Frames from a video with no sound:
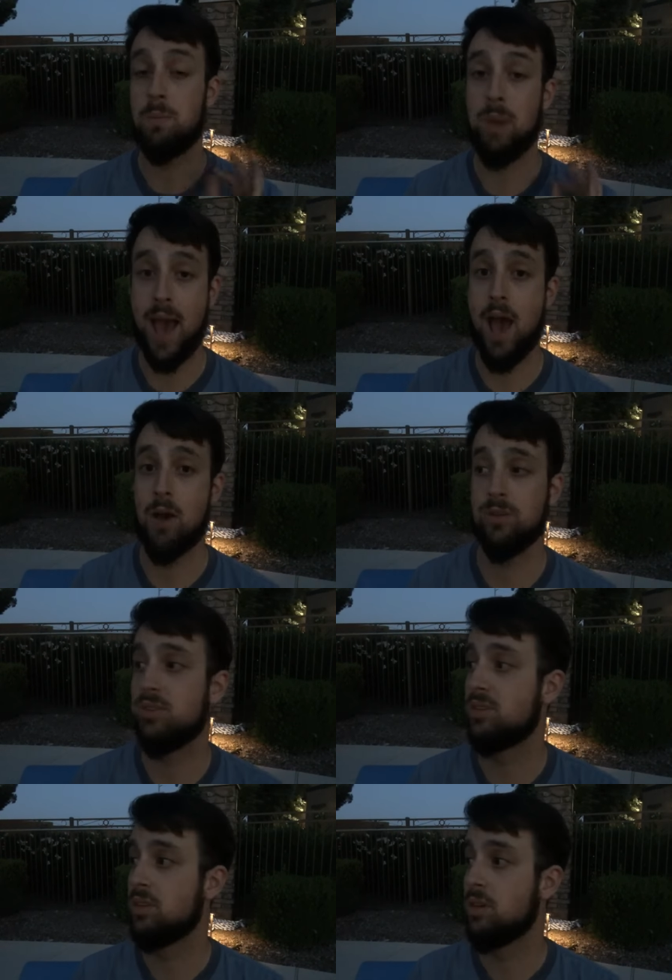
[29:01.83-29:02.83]

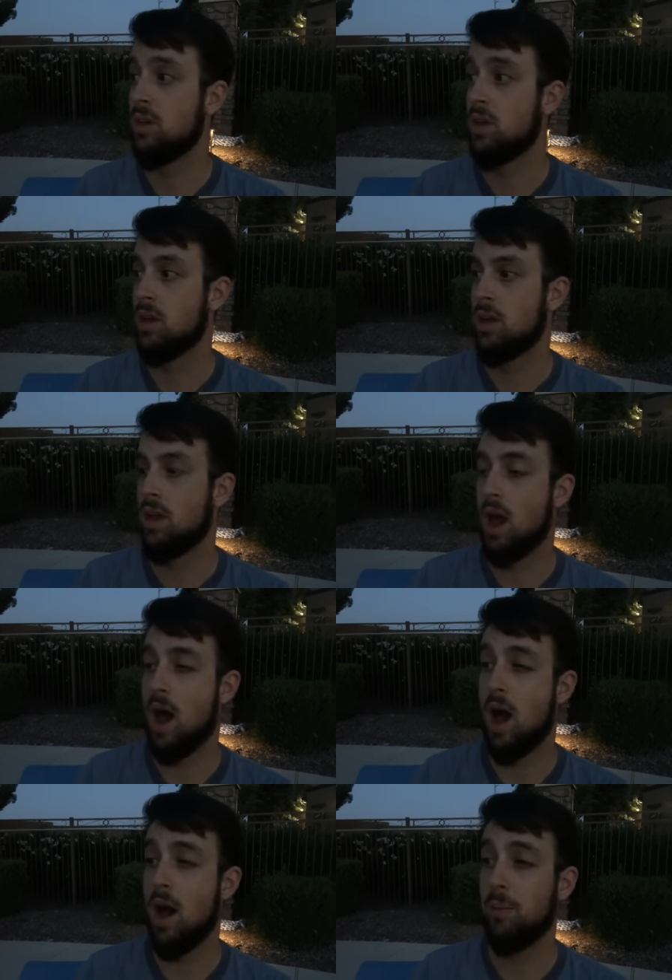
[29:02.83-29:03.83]
pounds.
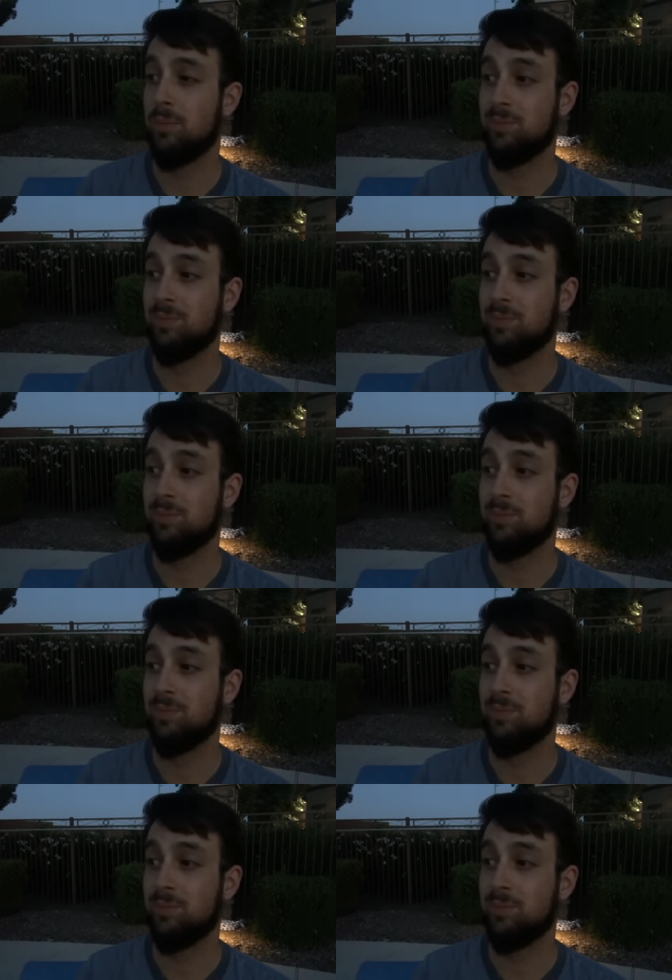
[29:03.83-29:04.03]
Um,